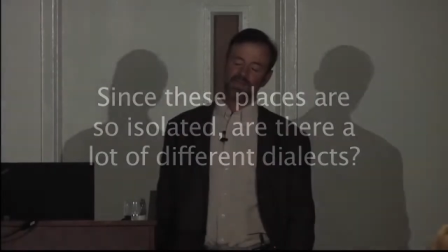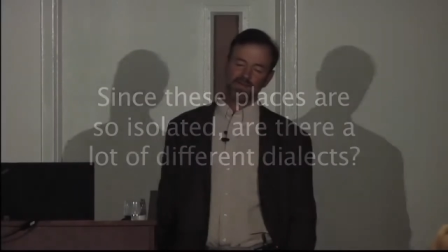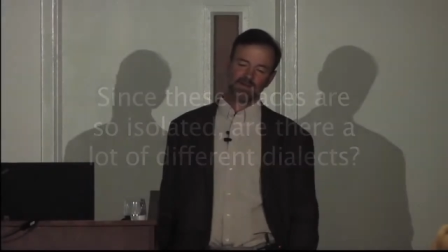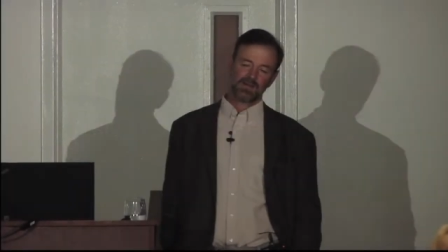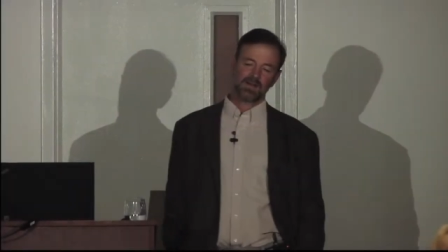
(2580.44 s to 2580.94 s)

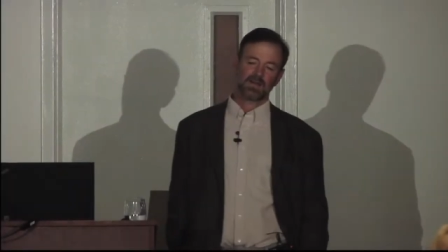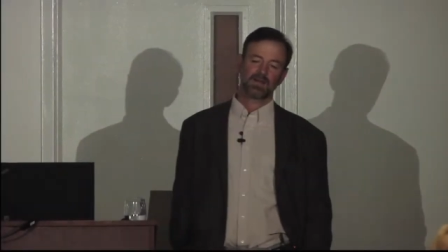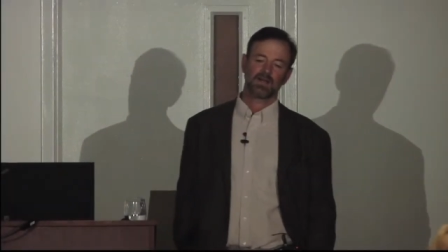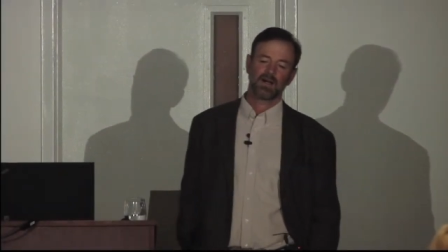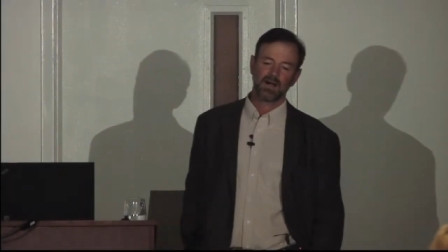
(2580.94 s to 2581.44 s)
There
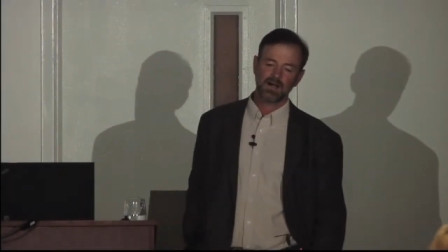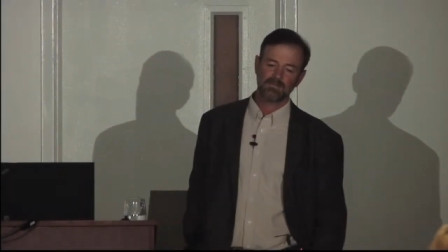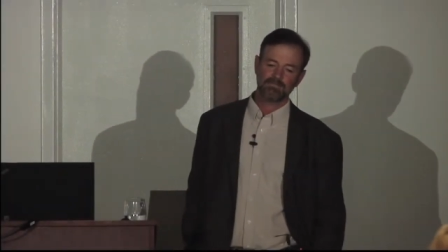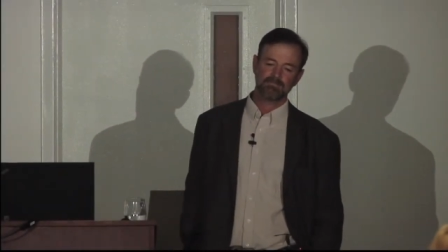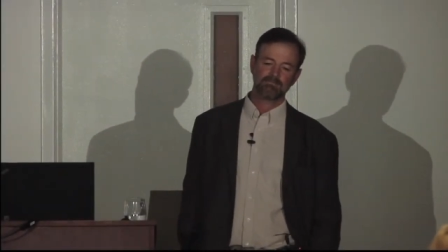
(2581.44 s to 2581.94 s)
are.
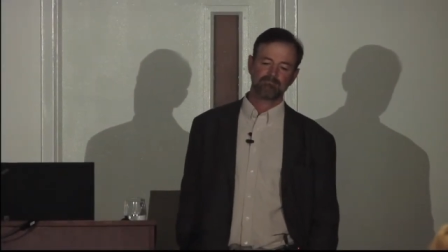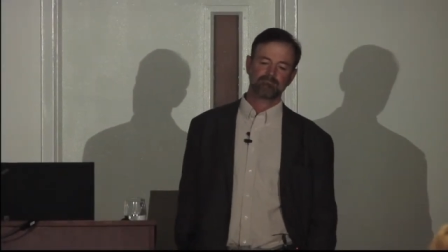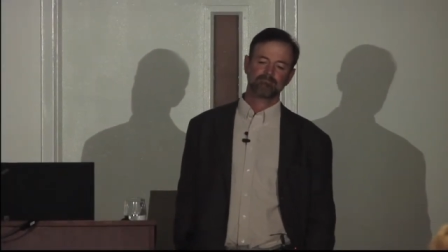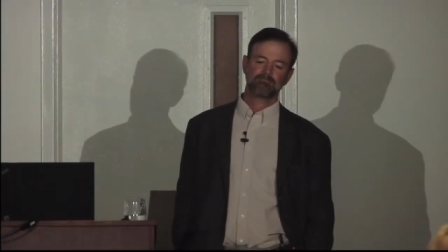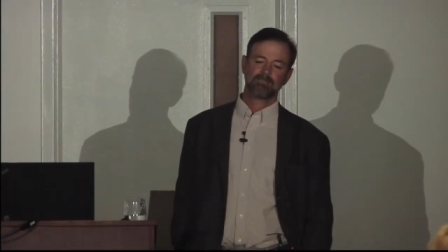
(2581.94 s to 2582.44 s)
Um,
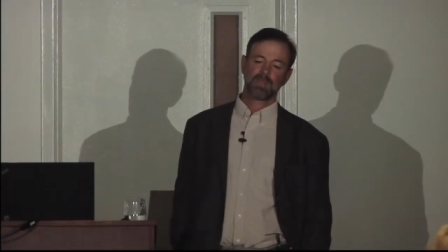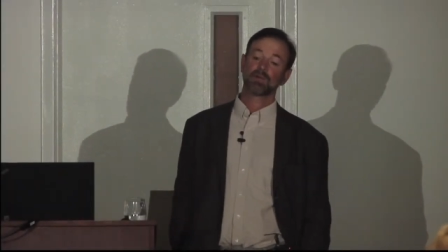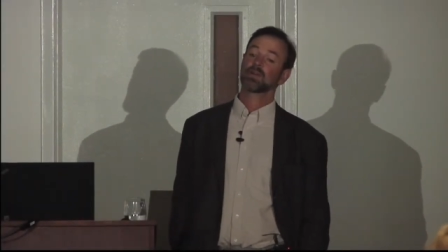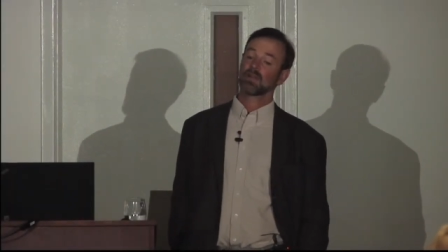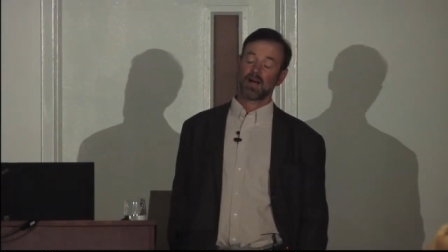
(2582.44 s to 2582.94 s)

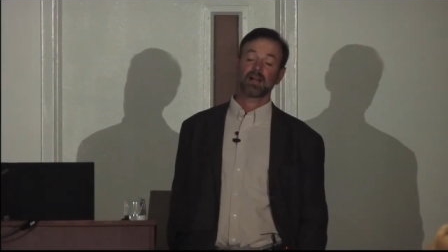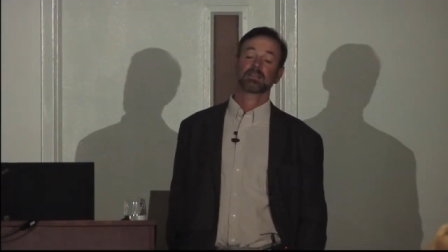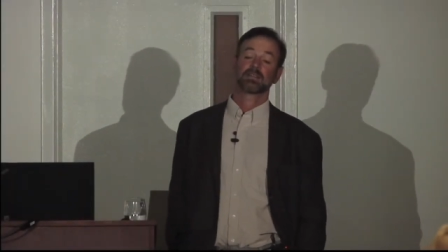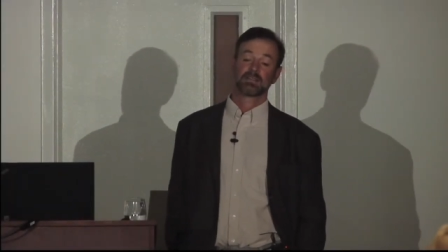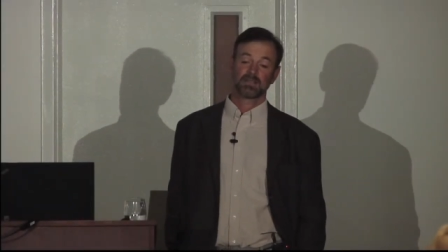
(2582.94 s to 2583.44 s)
there are a lot.